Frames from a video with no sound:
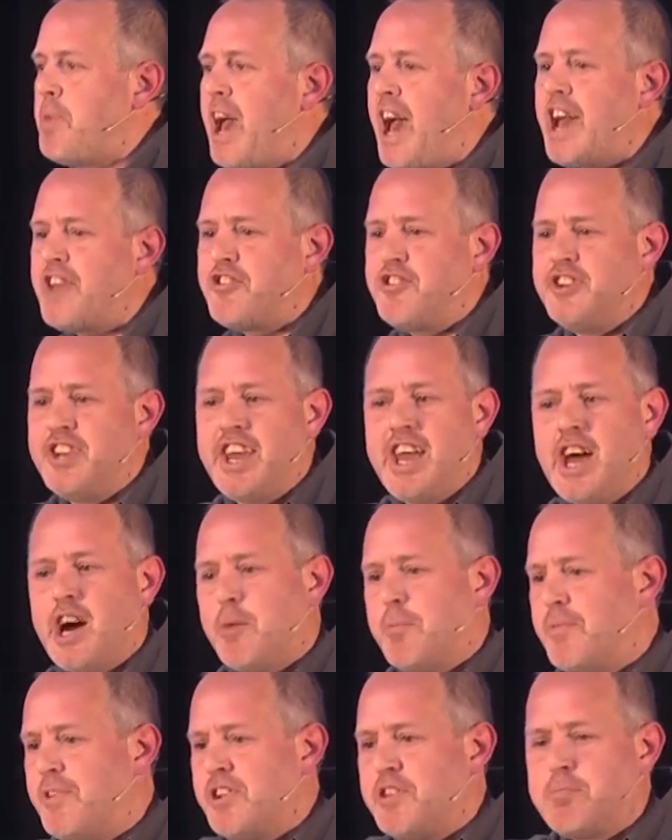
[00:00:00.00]
passion to
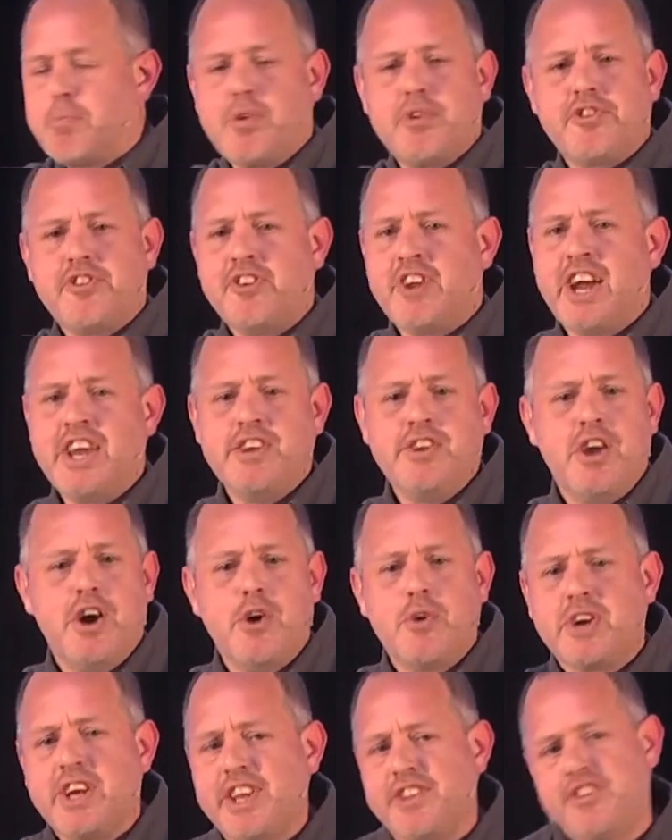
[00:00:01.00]
help this person I
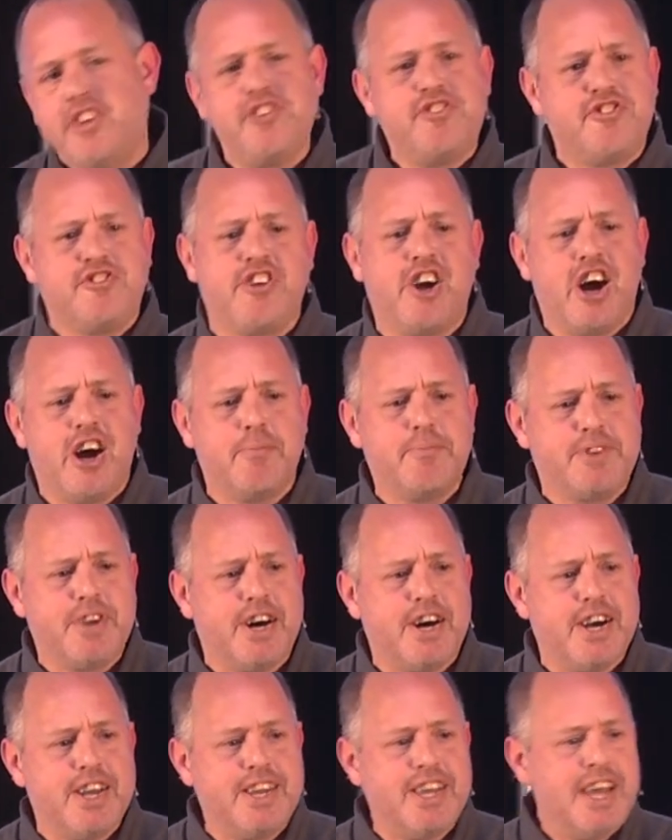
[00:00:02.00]
know get this job
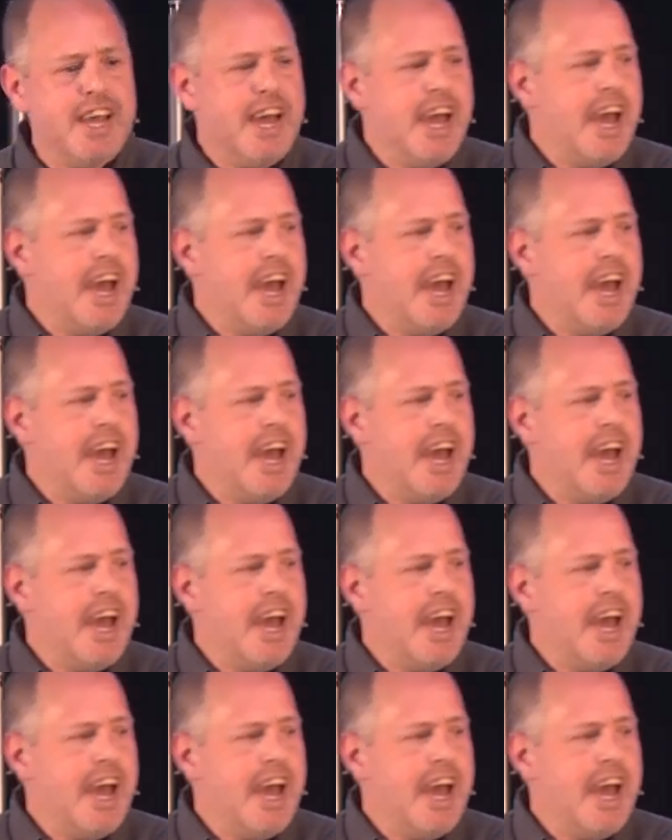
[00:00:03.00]
done.